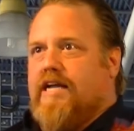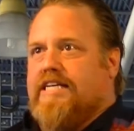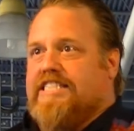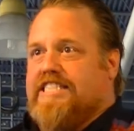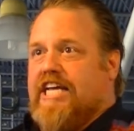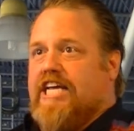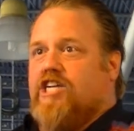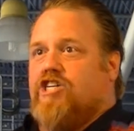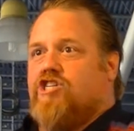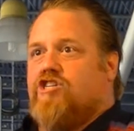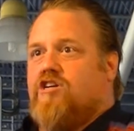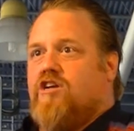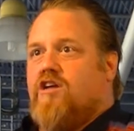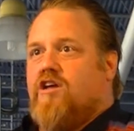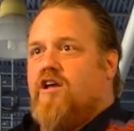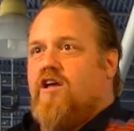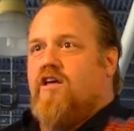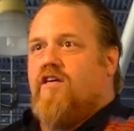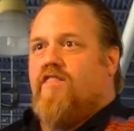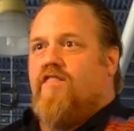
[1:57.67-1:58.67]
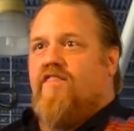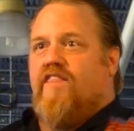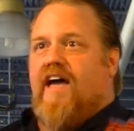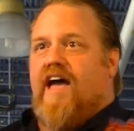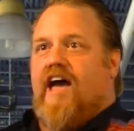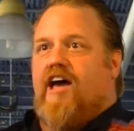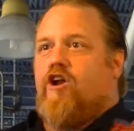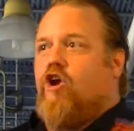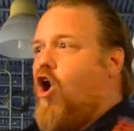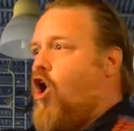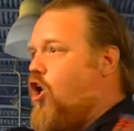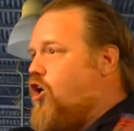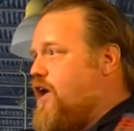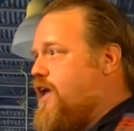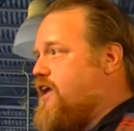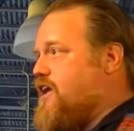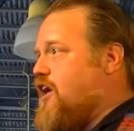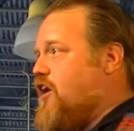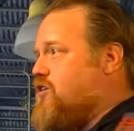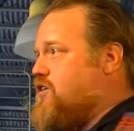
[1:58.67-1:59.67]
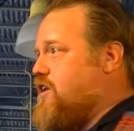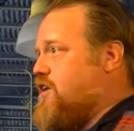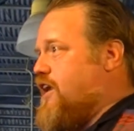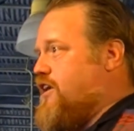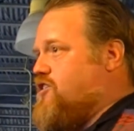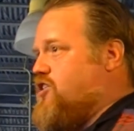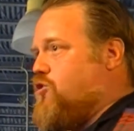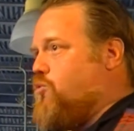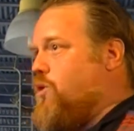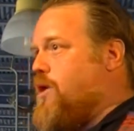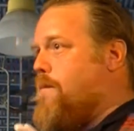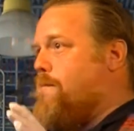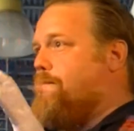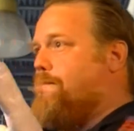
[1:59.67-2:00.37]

dish that all 8 Celtic nations really